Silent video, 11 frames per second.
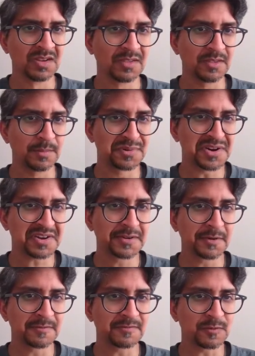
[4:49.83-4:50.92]
The
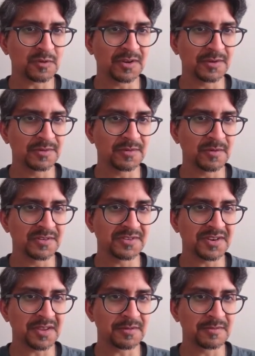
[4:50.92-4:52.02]
Brickyard 400 or
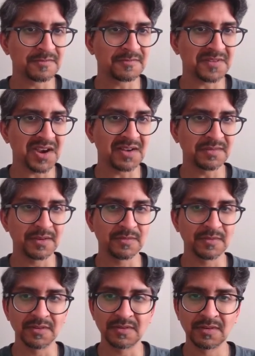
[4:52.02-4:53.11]
Southern
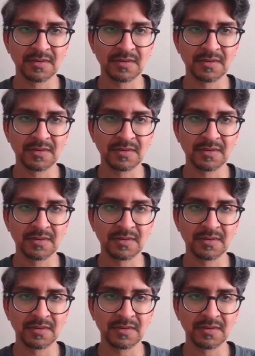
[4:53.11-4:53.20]
500,